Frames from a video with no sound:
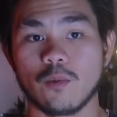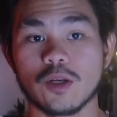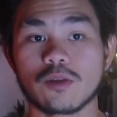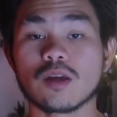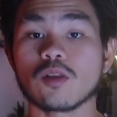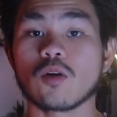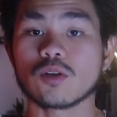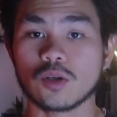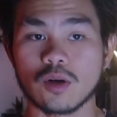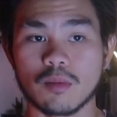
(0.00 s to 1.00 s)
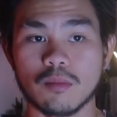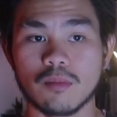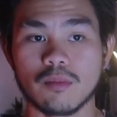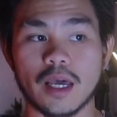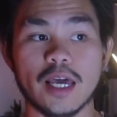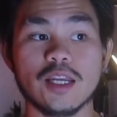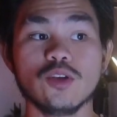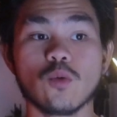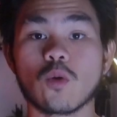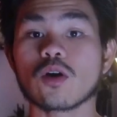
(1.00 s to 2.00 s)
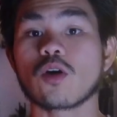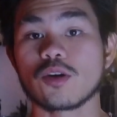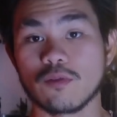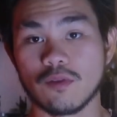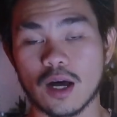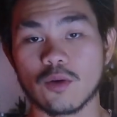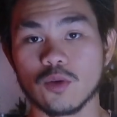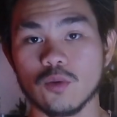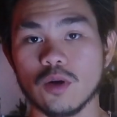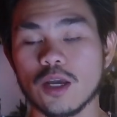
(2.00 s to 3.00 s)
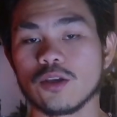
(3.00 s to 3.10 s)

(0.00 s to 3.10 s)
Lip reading: When you think long term and you work on your value,